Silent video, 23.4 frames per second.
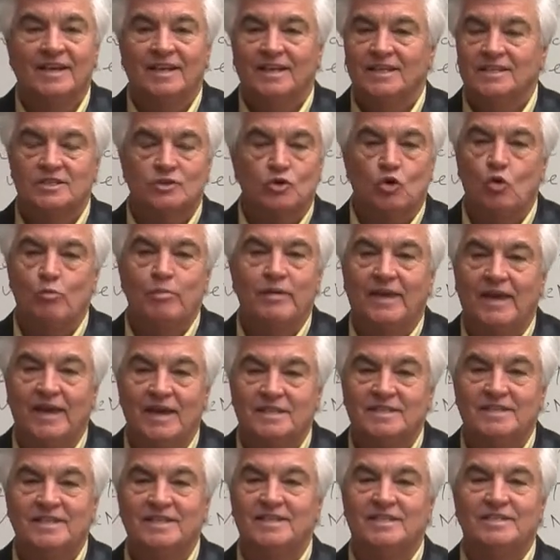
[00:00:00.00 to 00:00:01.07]
Ascorbic
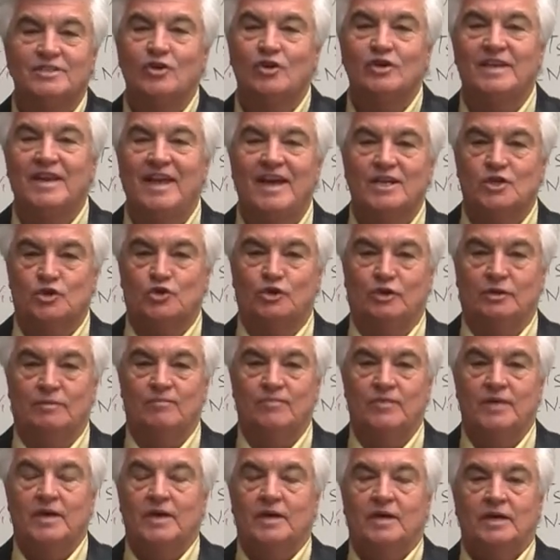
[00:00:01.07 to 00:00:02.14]
acid is not natural.
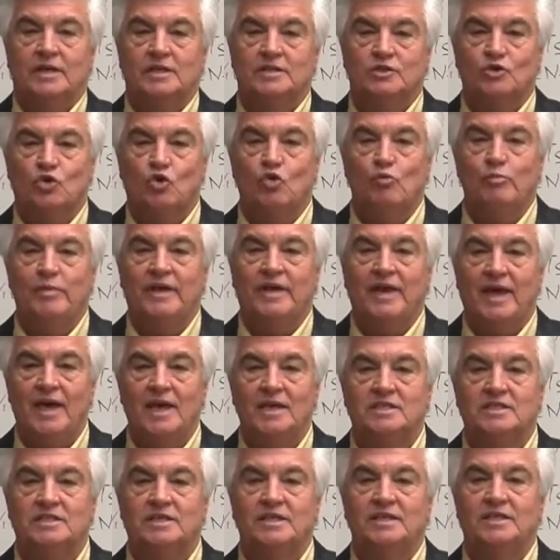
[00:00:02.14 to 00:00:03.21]
Ascorbic
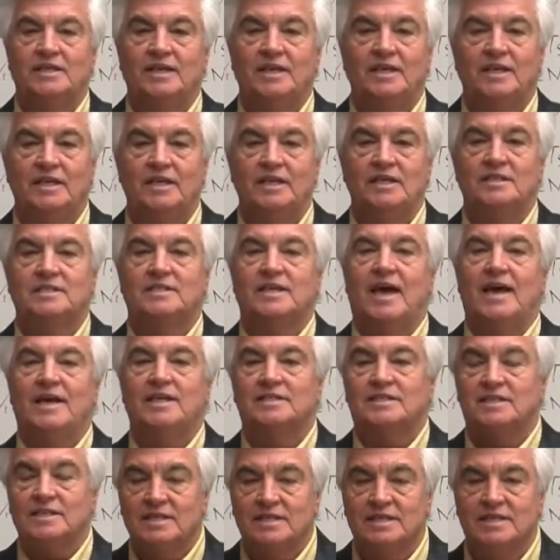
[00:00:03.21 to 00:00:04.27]
acid is a
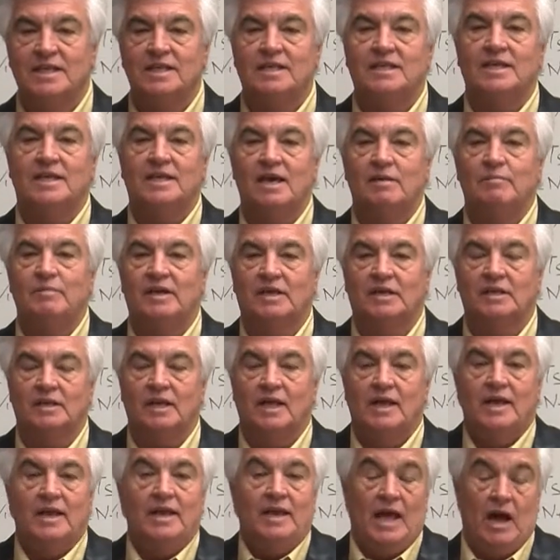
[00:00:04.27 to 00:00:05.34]
synthetic chemical.
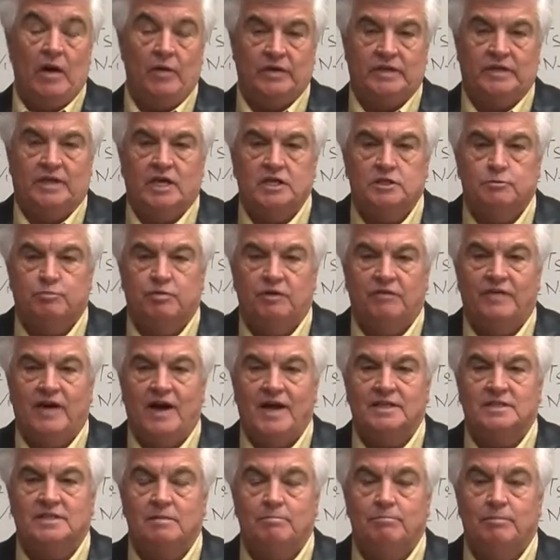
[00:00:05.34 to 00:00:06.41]
Now, it does
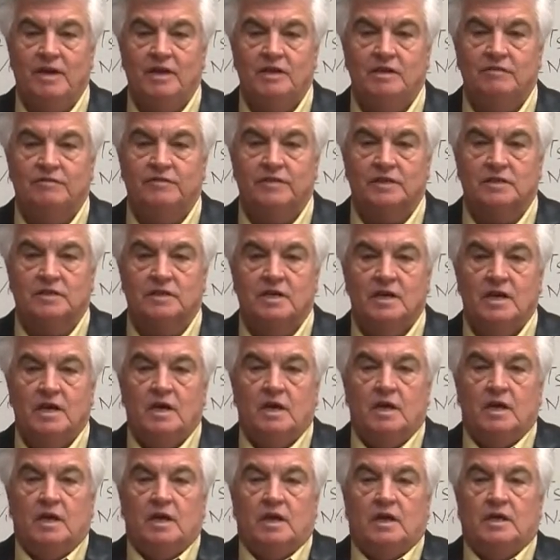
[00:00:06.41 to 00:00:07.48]
provide some benefit.
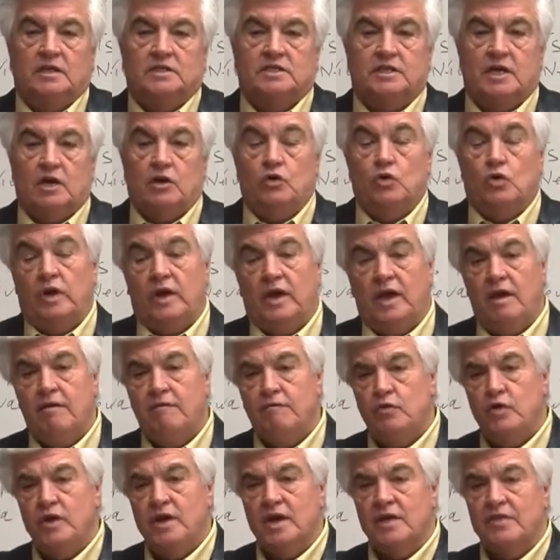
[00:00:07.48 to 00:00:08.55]
So
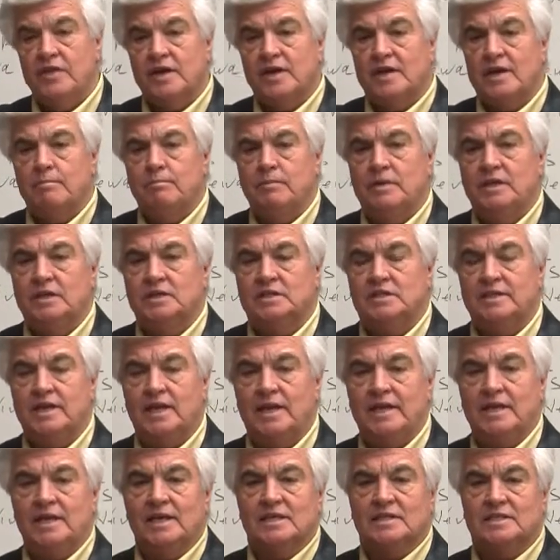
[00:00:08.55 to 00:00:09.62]
every other company is
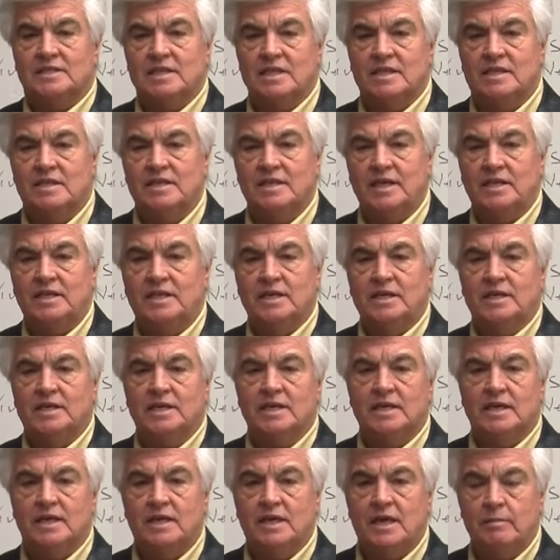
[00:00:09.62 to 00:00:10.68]
selling
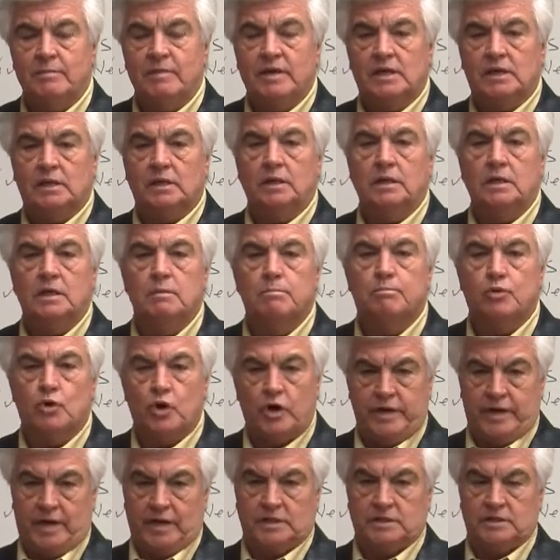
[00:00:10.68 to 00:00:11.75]
synthetic chemical
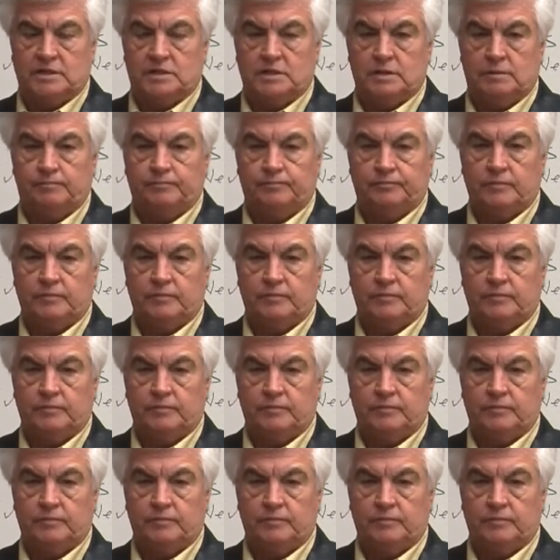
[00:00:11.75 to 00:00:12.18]
products.